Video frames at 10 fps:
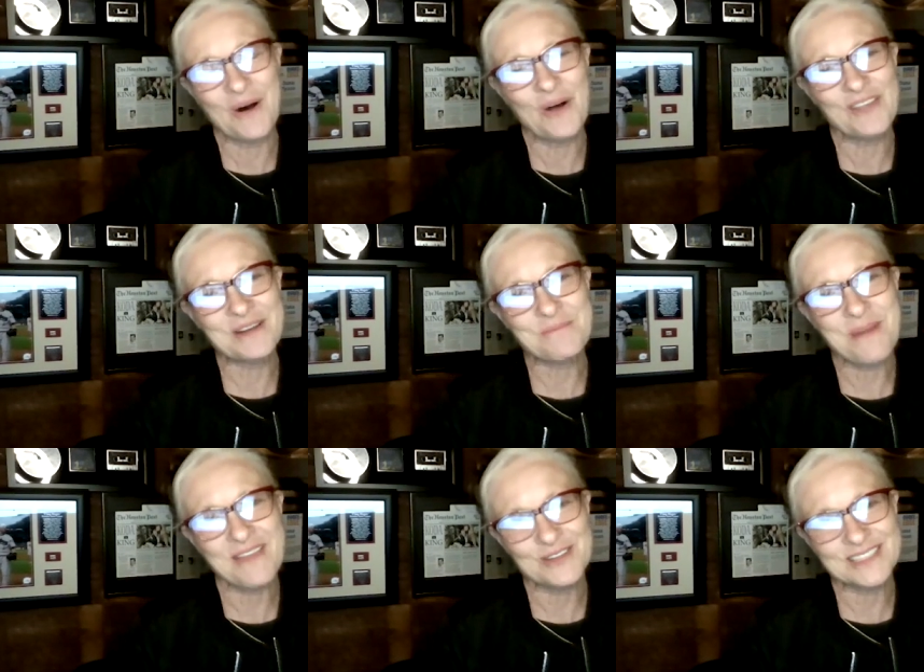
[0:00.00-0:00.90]
all that your
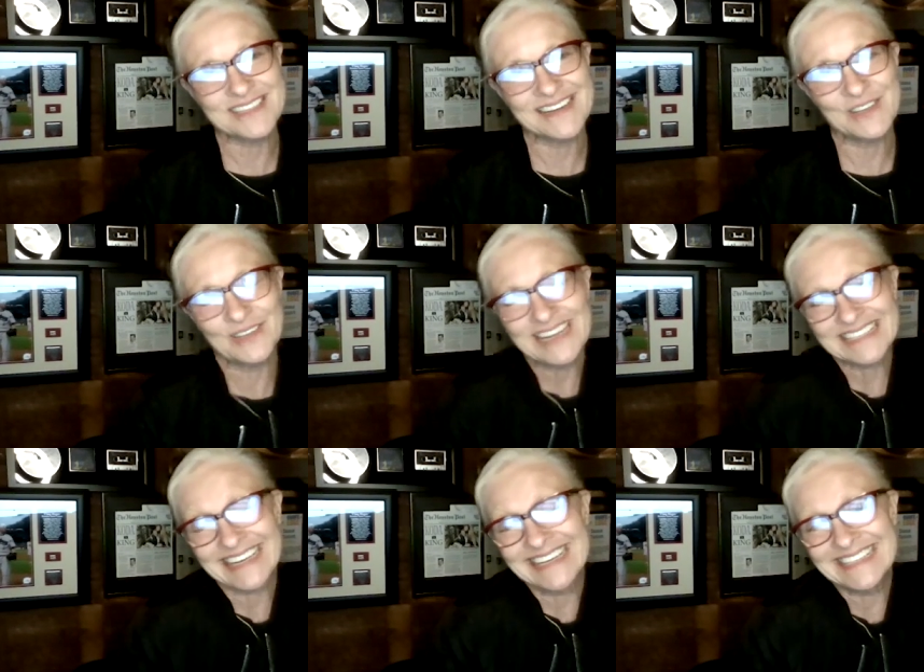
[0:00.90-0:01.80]
mother's done. You'll get
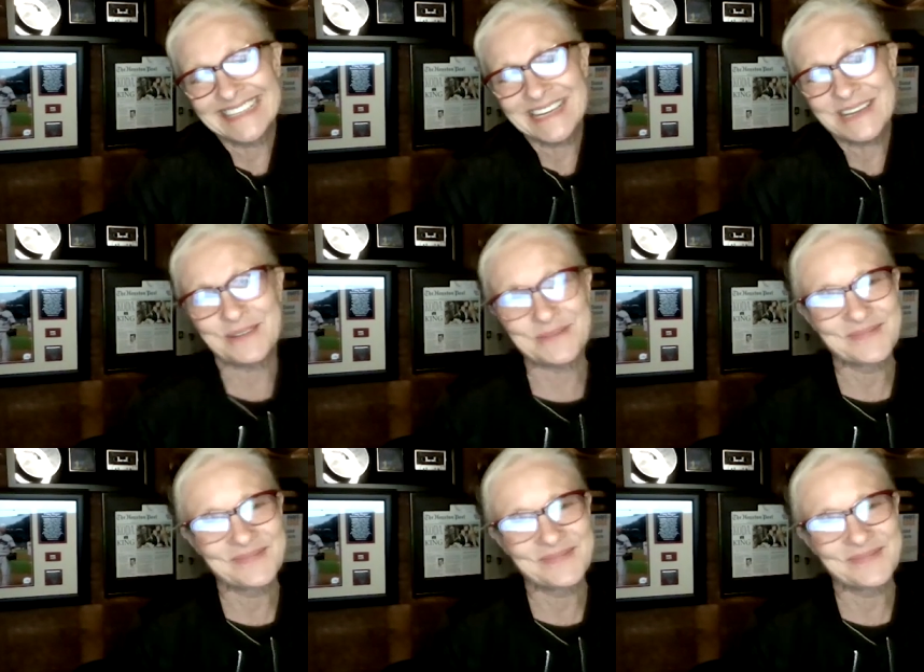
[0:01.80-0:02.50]
to continue.